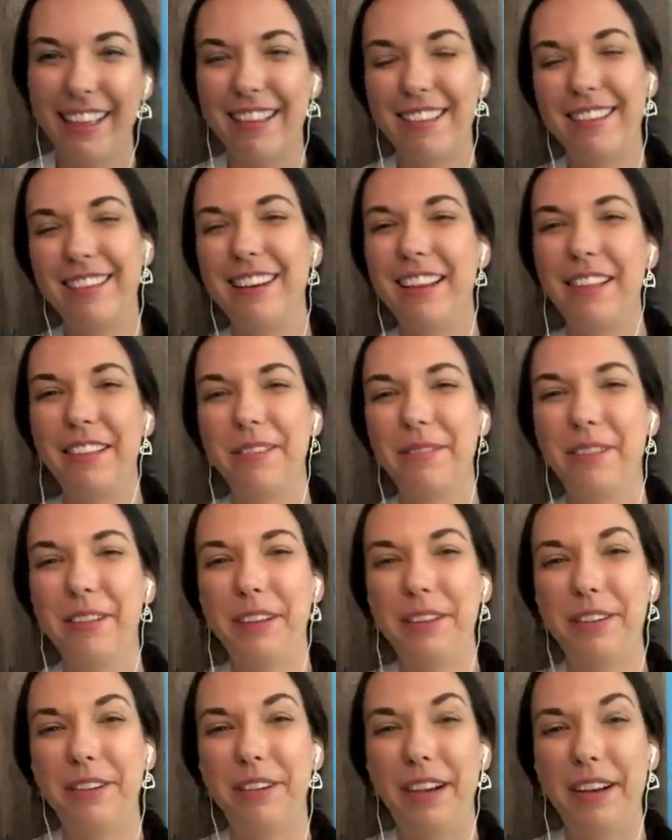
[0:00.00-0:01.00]
That's another
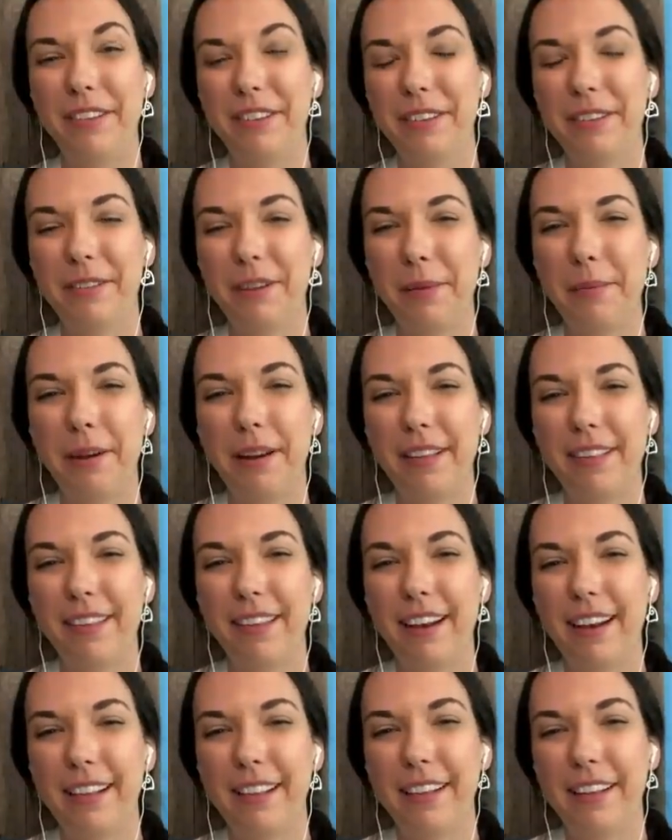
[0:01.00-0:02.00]
really tragic romance
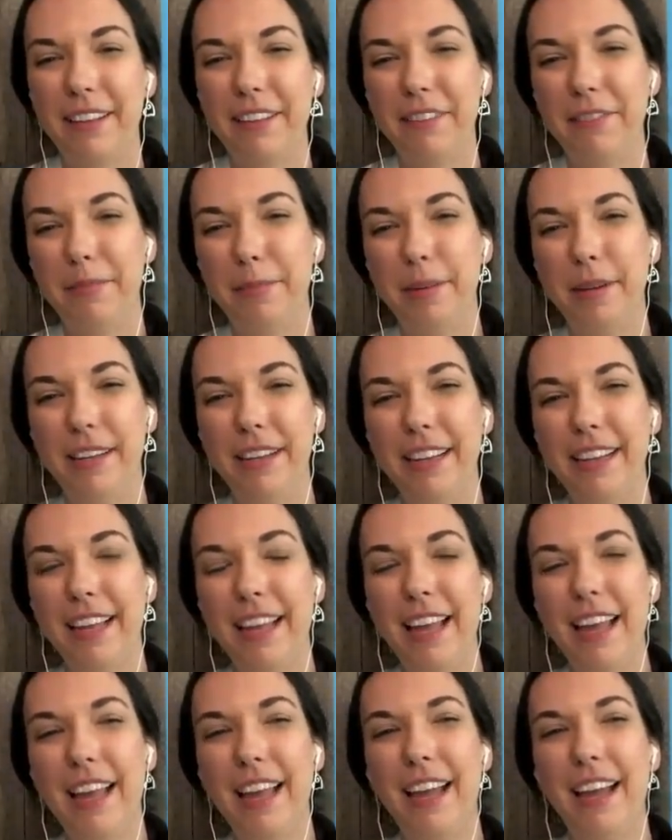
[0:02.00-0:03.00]
that I love. But
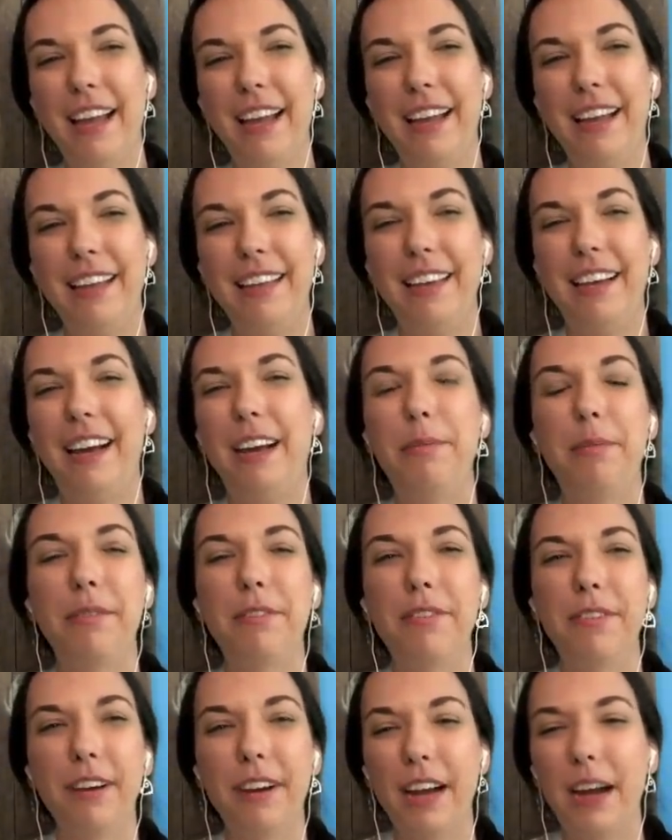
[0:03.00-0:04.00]
yeah, I
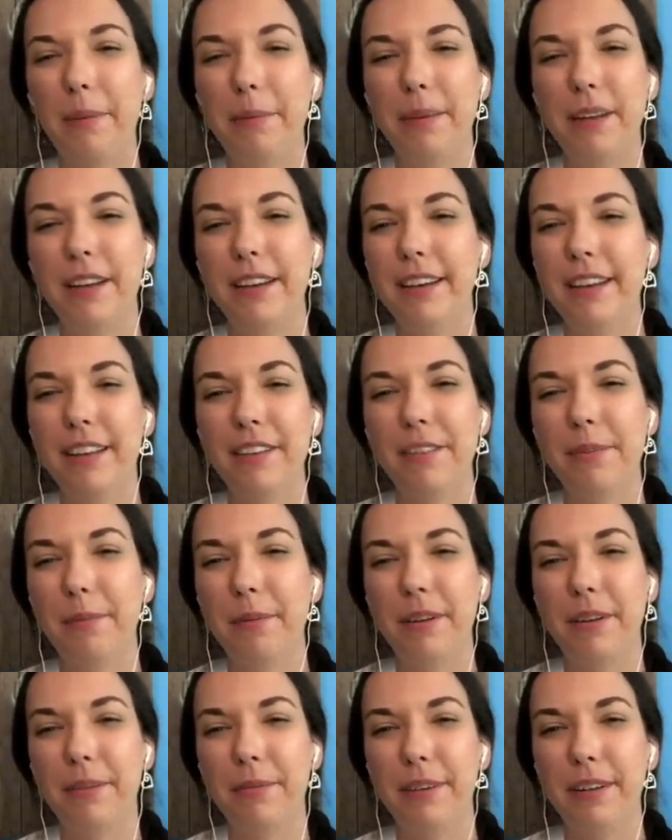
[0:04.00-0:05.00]
prefer happy endings,
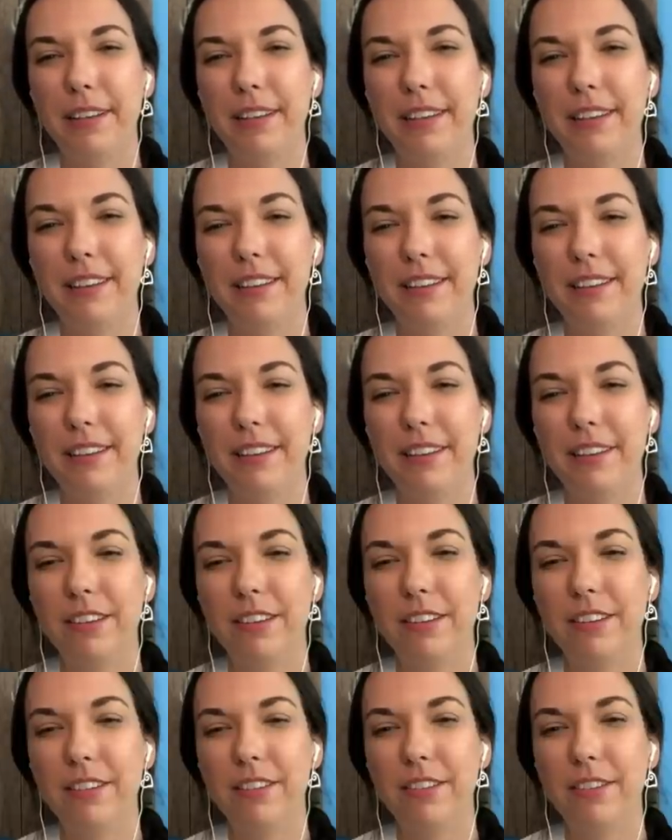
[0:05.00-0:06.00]
but when
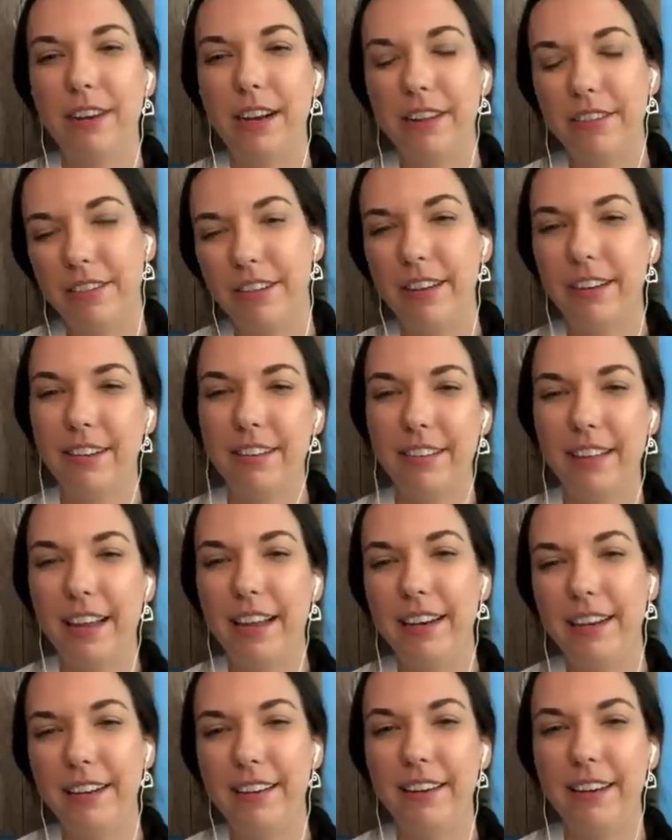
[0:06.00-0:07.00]
tragic,
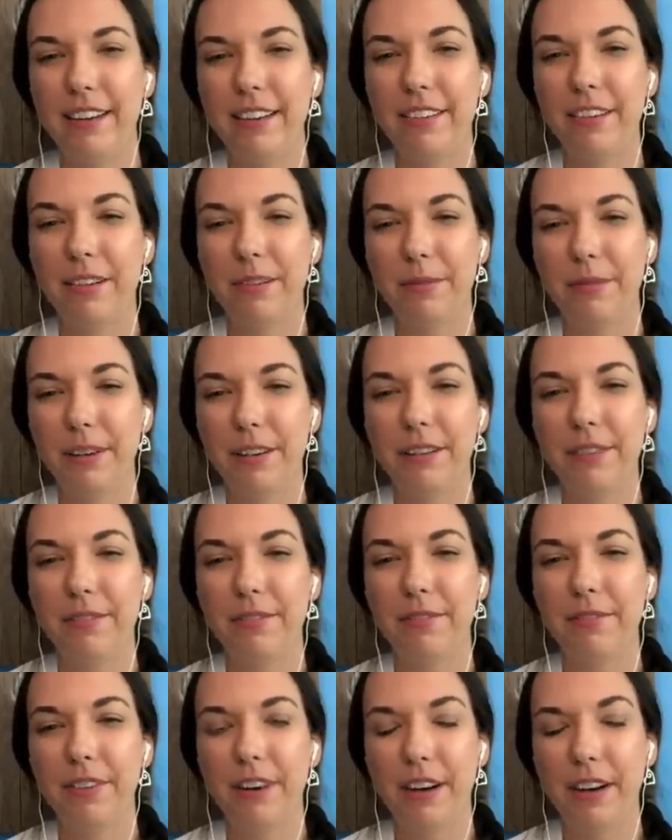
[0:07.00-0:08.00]
sad endings are
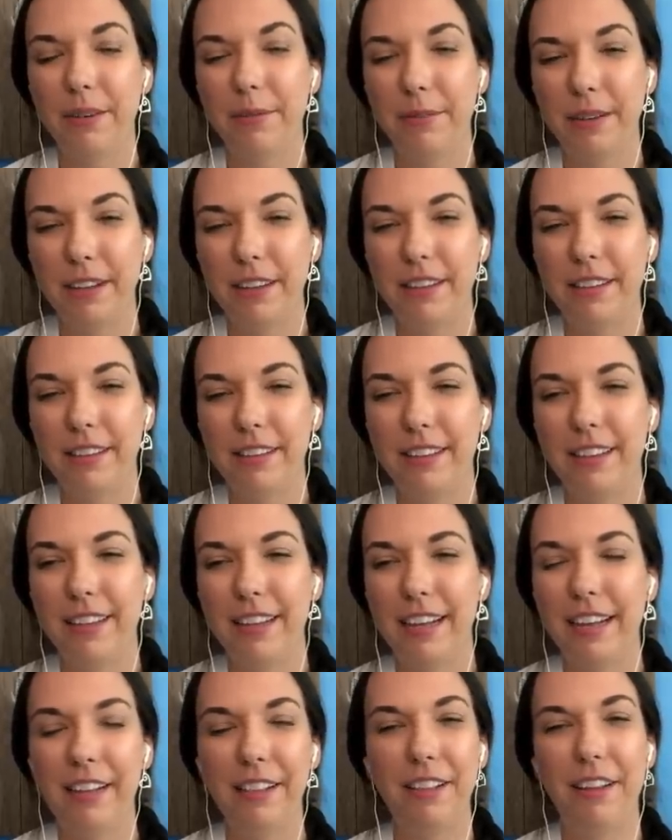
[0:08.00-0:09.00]
written very well,
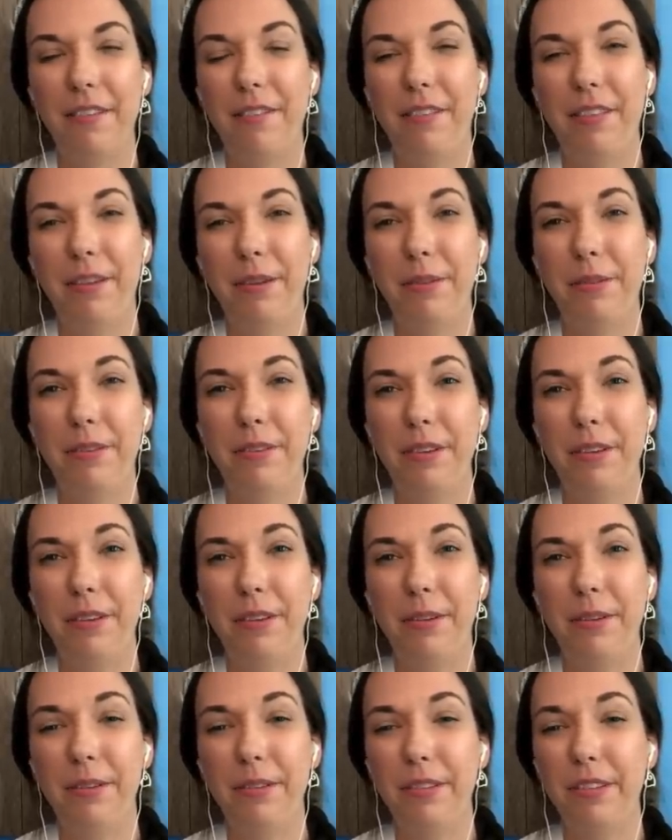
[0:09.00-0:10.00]
I love those
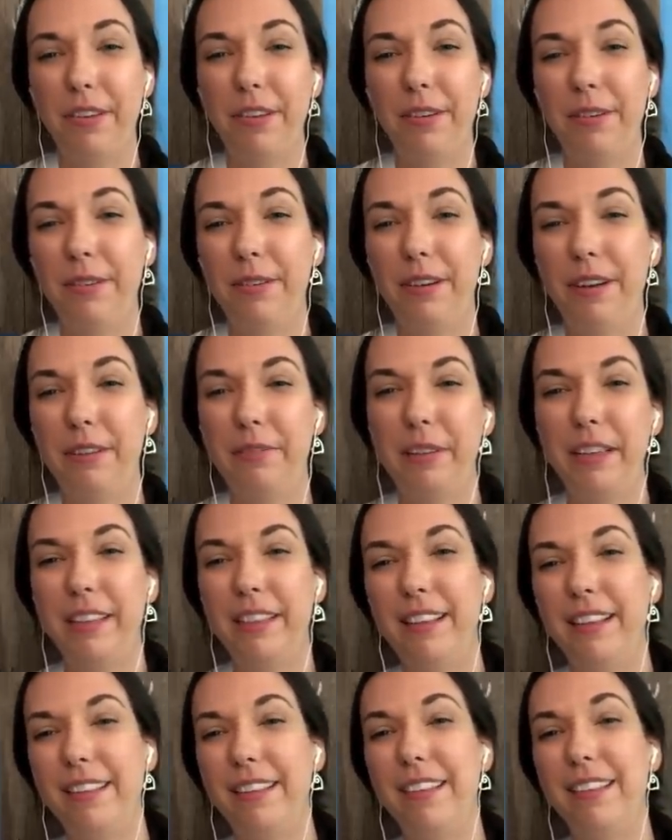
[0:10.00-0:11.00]
too. So, I
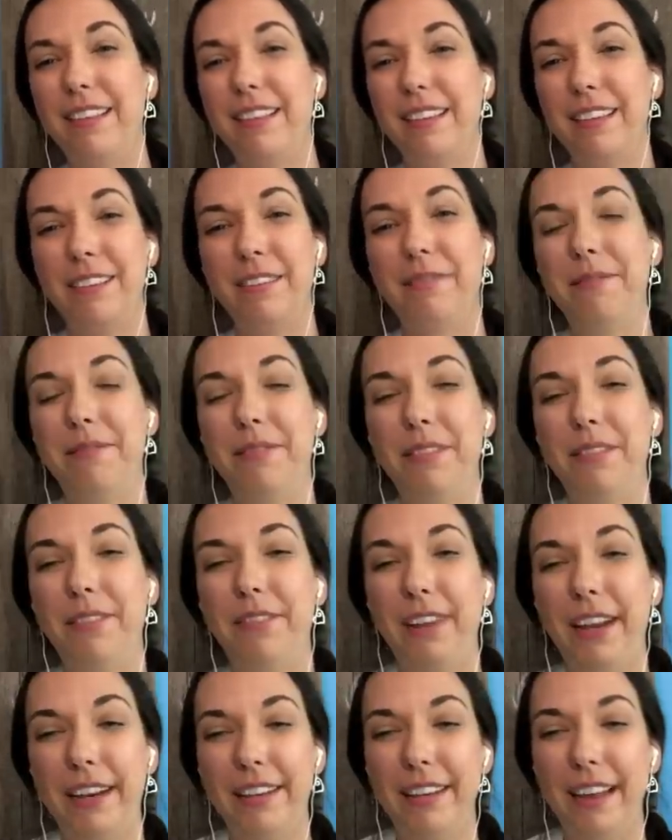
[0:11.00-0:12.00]
mean, this is a
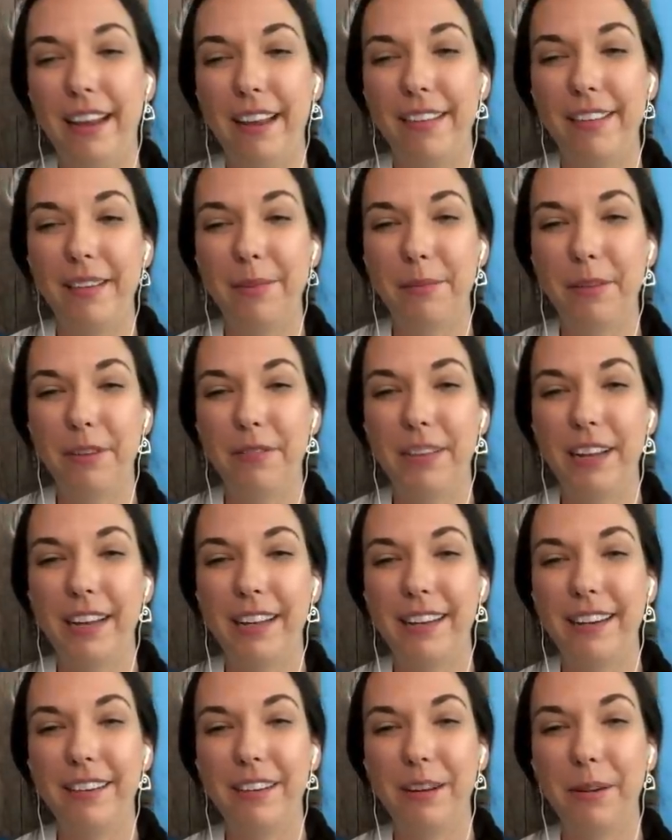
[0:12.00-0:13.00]
fantastic movie.
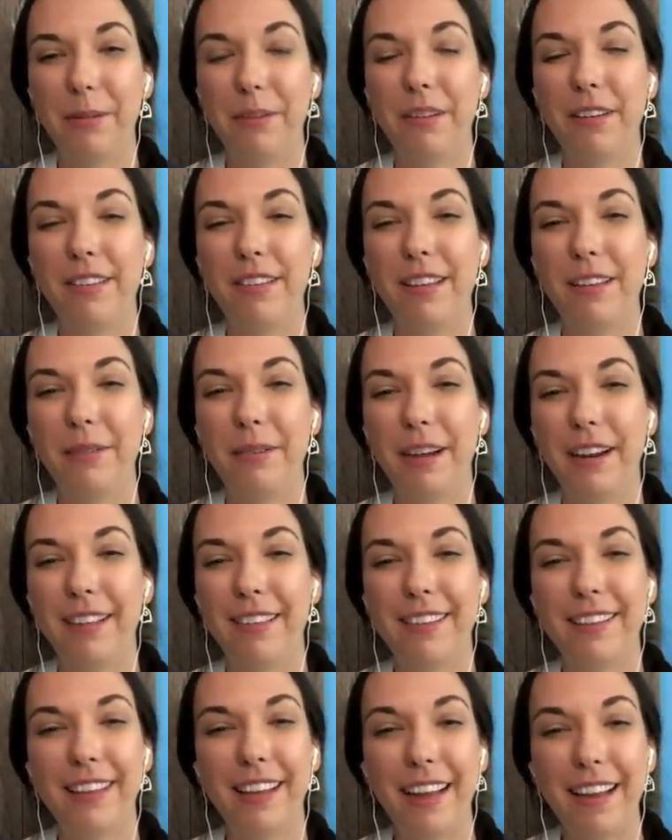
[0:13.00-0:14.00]
I can totally see why
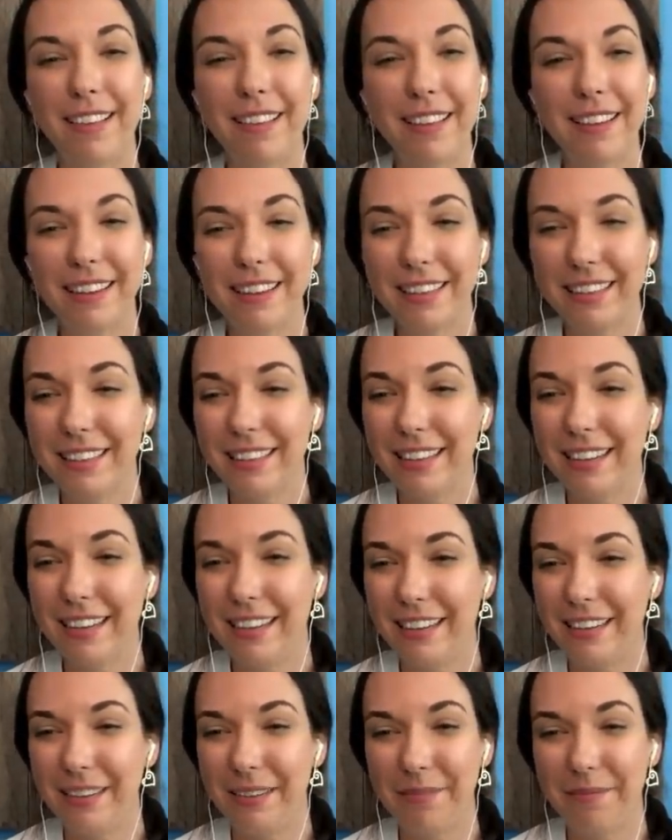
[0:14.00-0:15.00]
it's a classic.
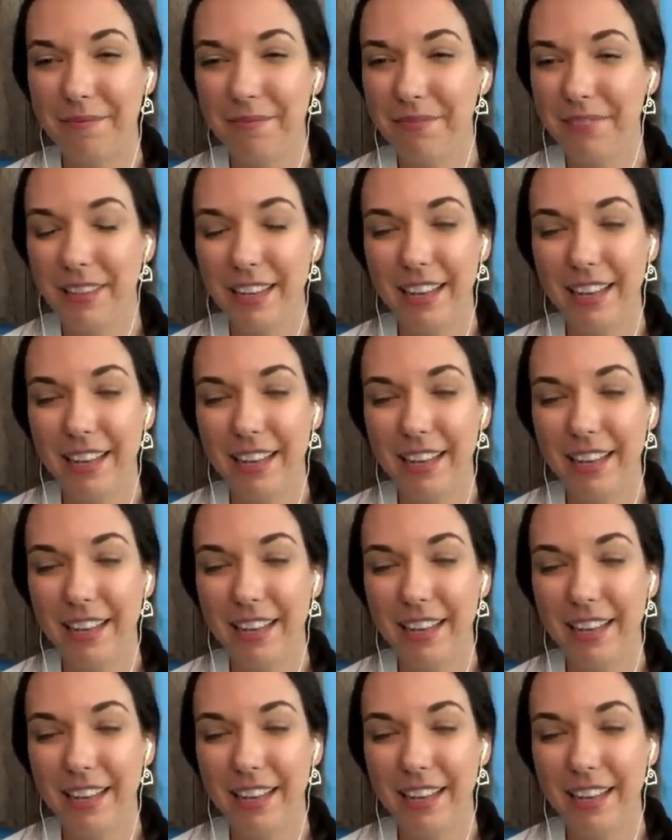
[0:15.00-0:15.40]
Um,